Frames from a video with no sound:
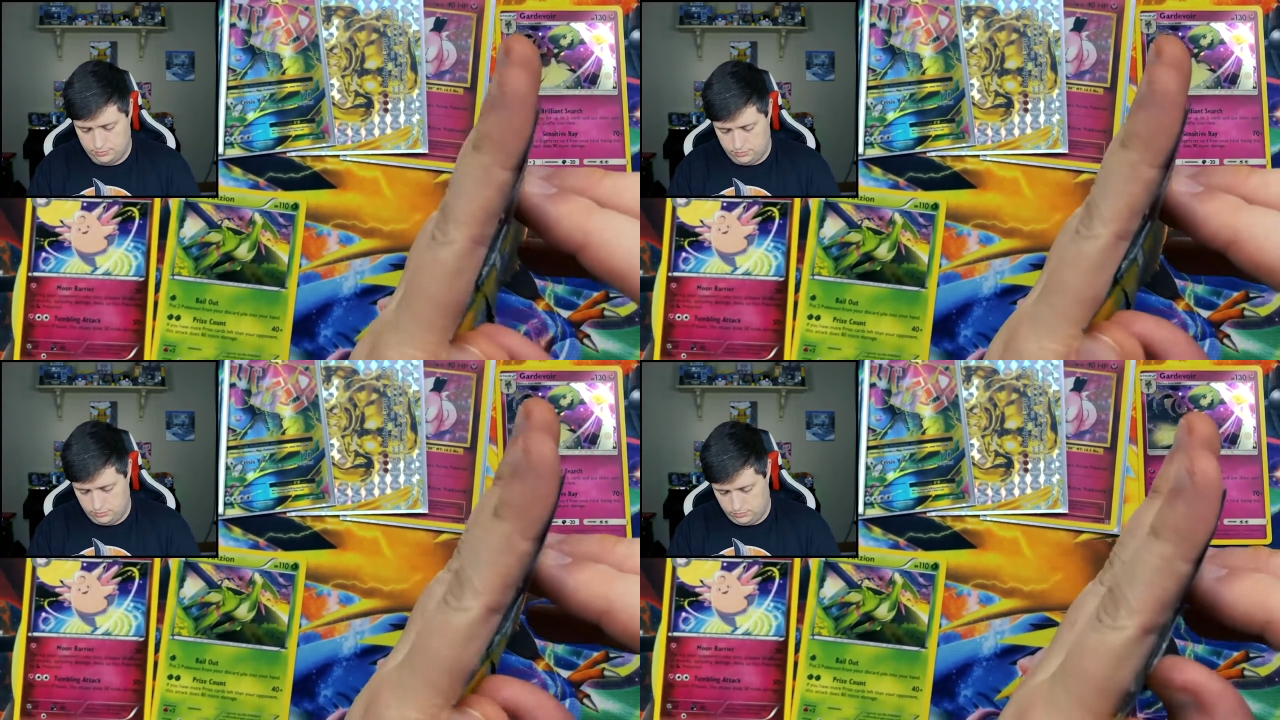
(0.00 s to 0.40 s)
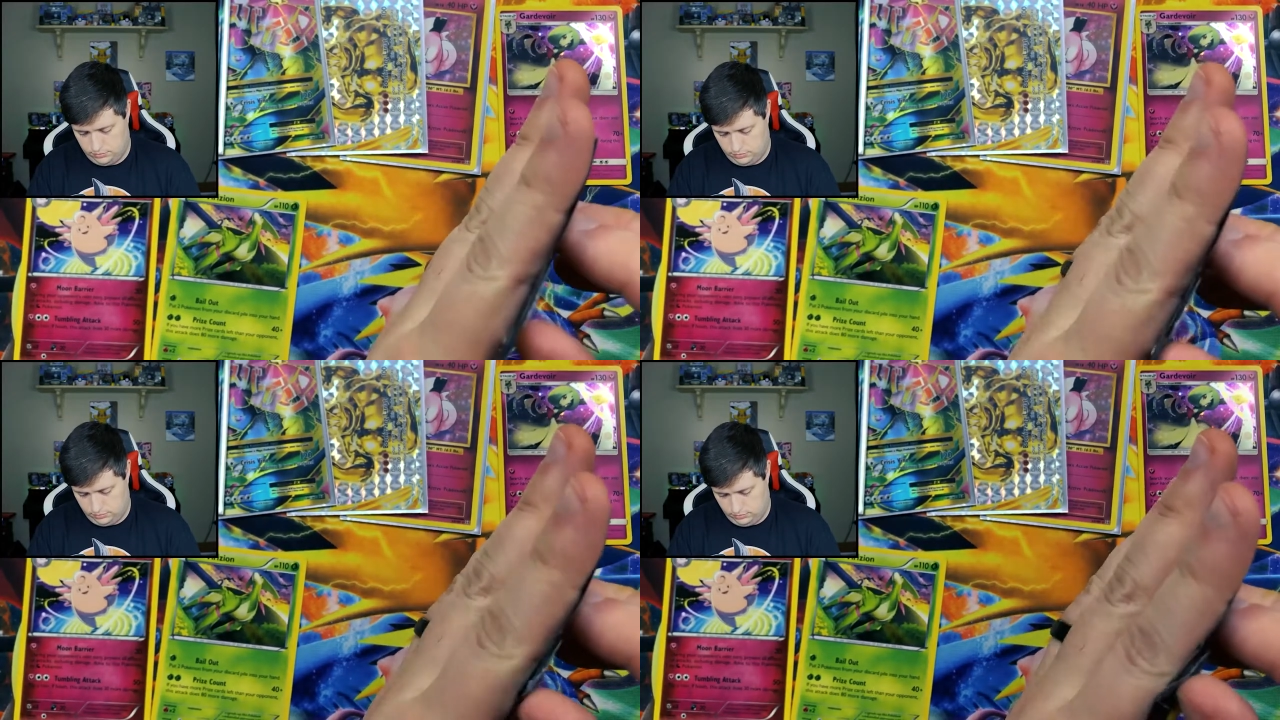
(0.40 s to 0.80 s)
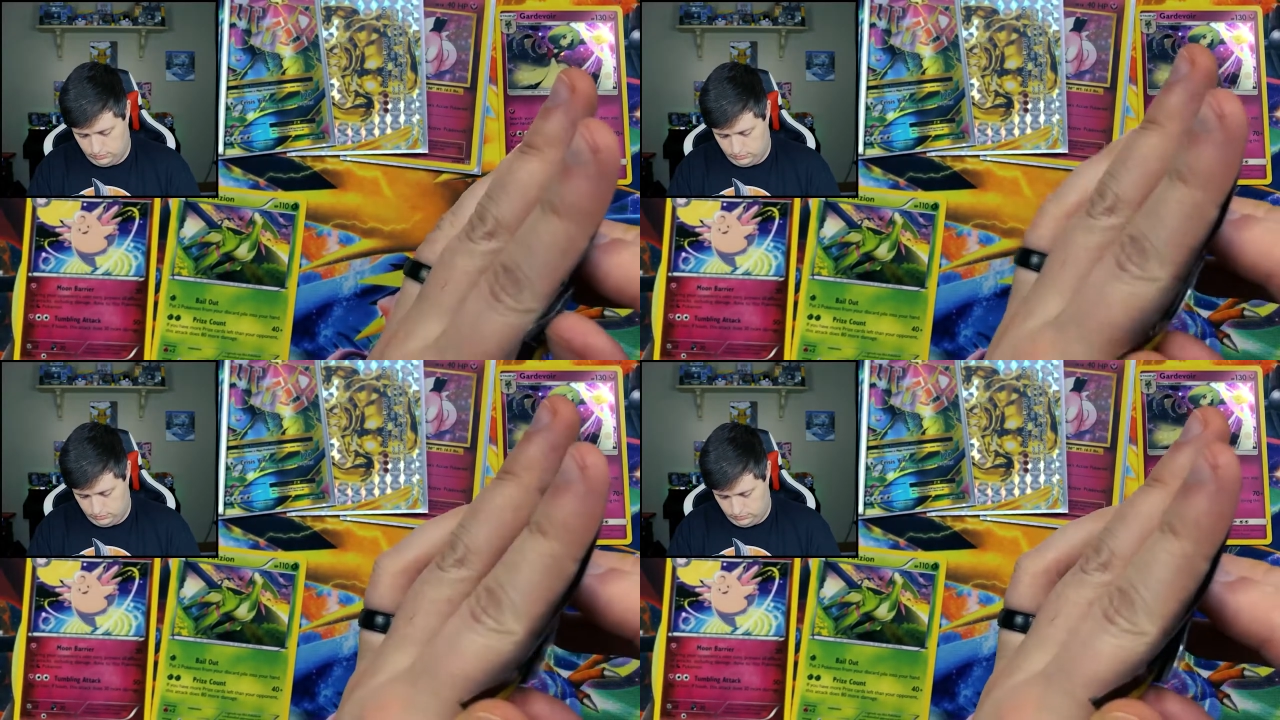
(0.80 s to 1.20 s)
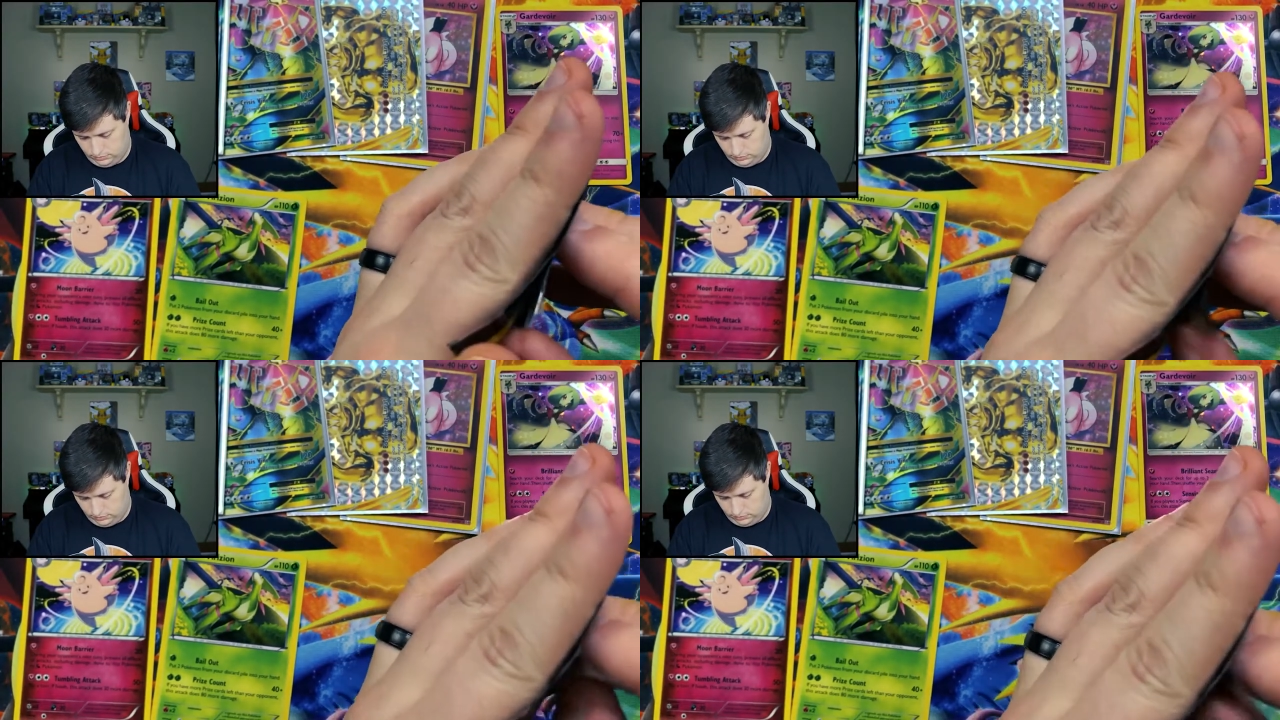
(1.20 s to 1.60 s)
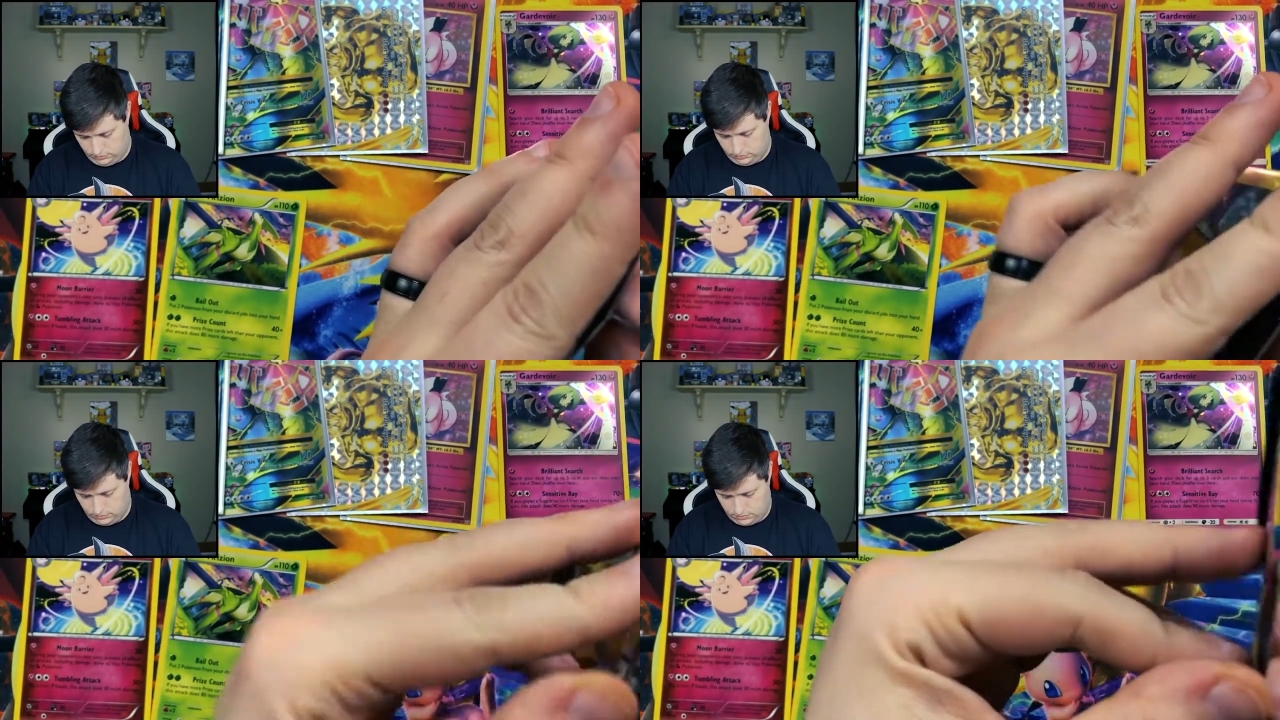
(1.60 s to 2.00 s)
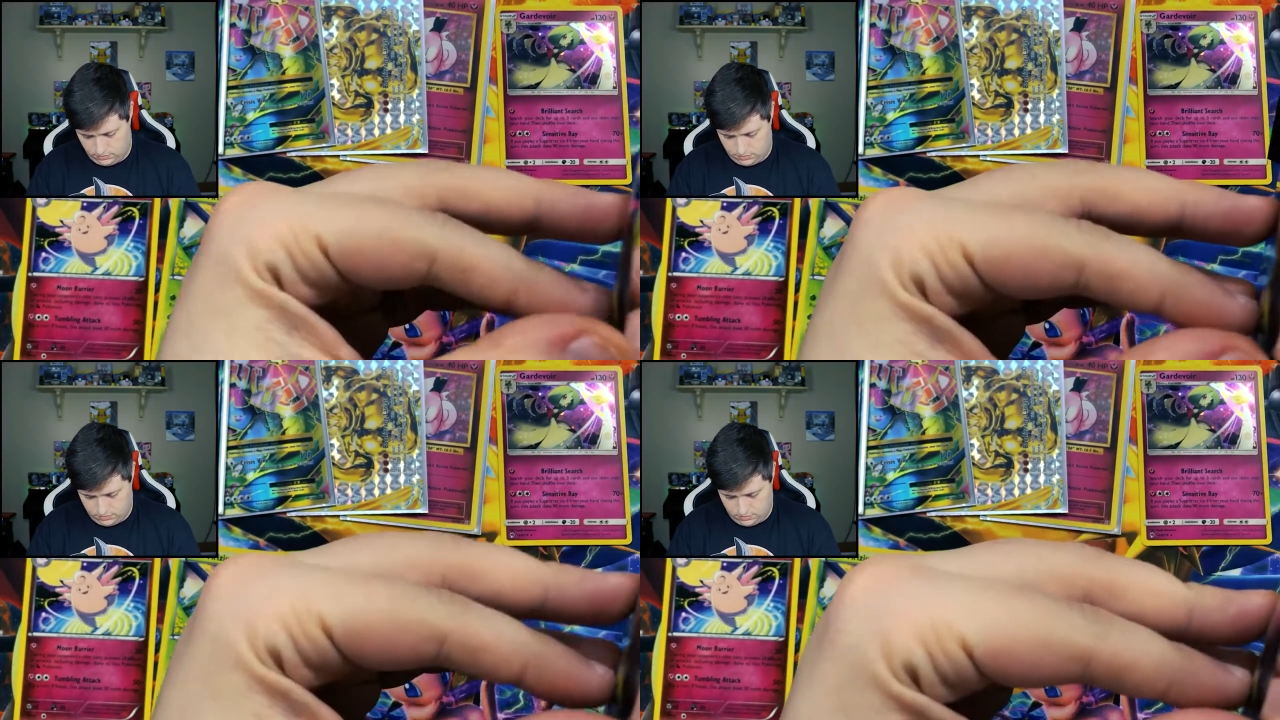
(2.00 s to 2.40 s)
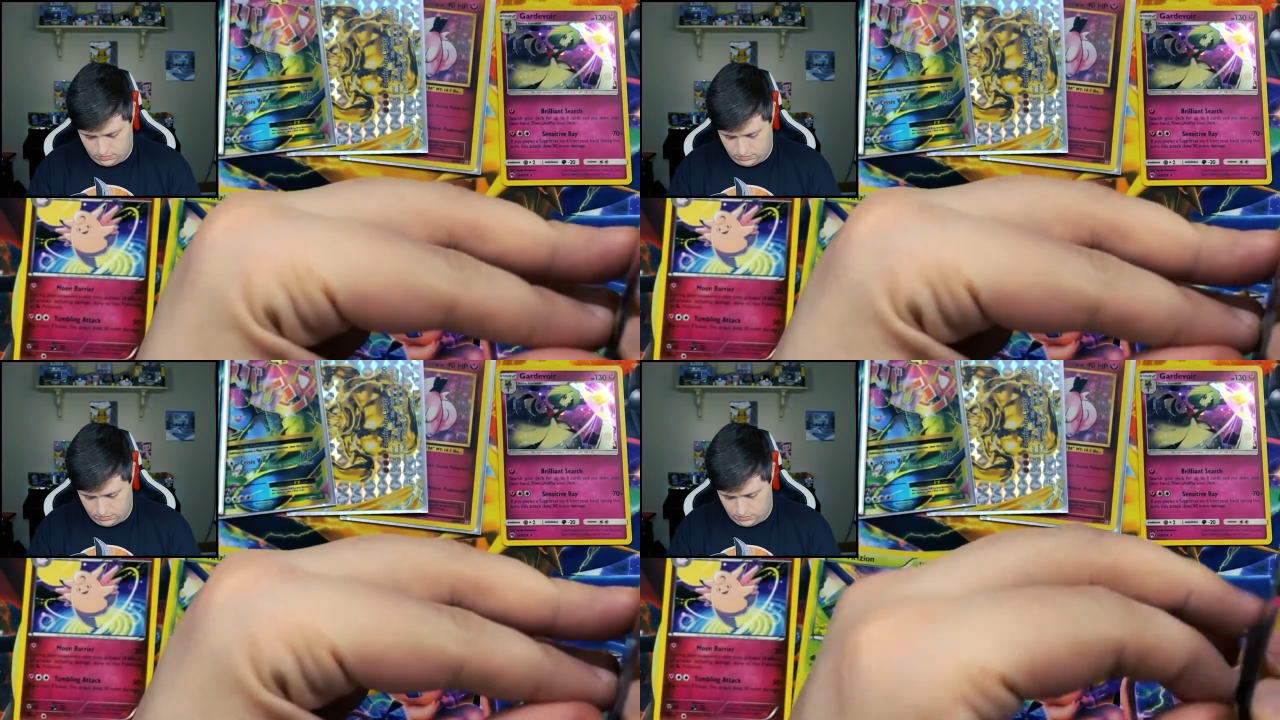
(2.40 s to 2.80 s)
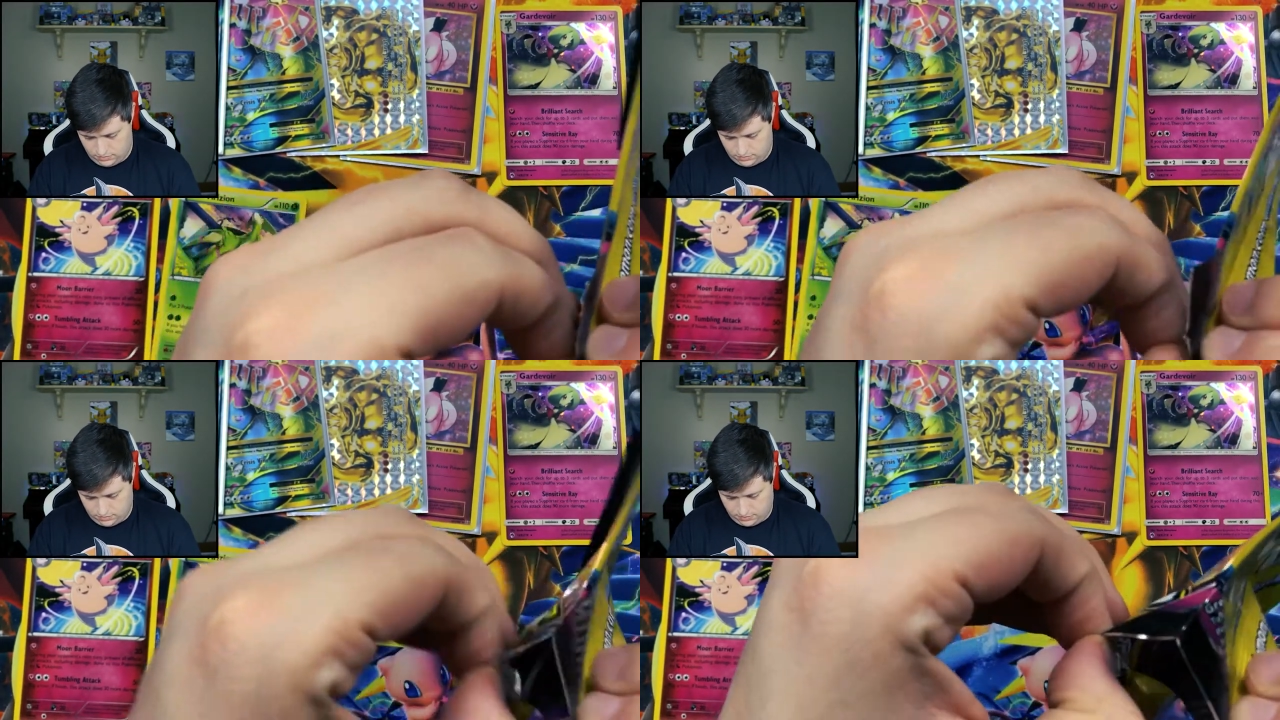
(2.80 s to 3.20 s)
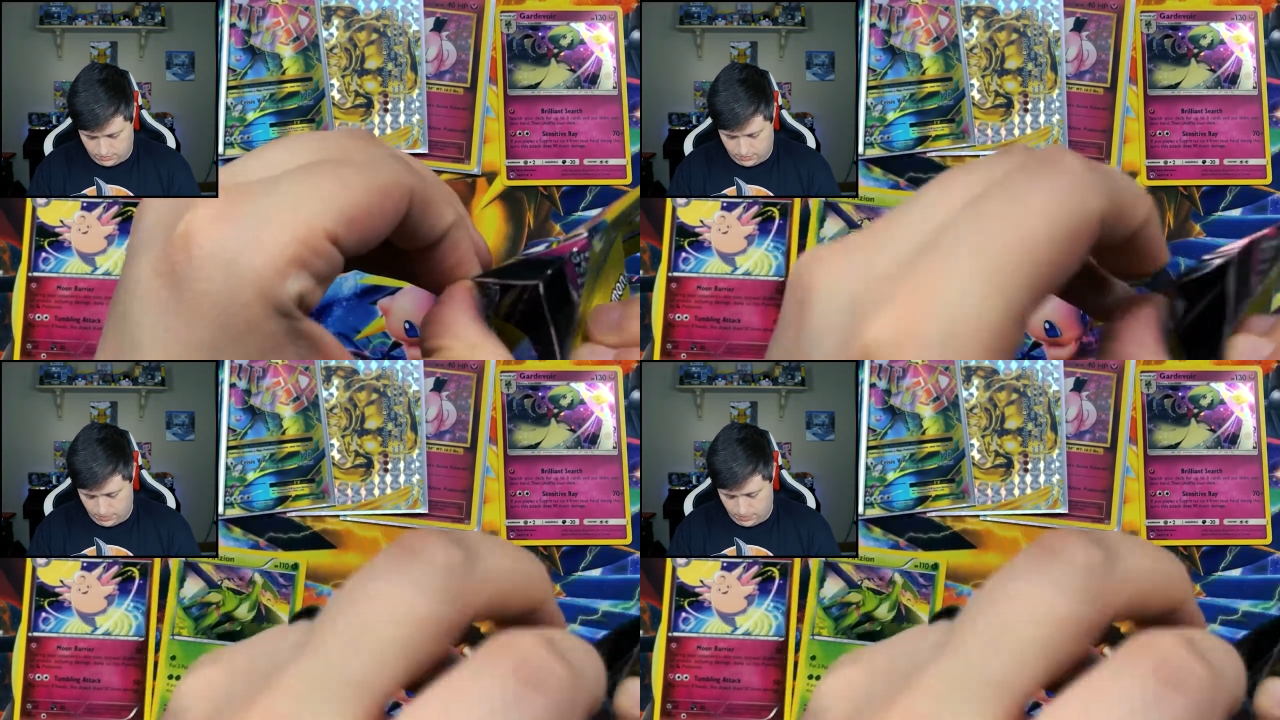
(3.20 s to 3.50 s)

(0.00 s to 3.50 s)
[no speech]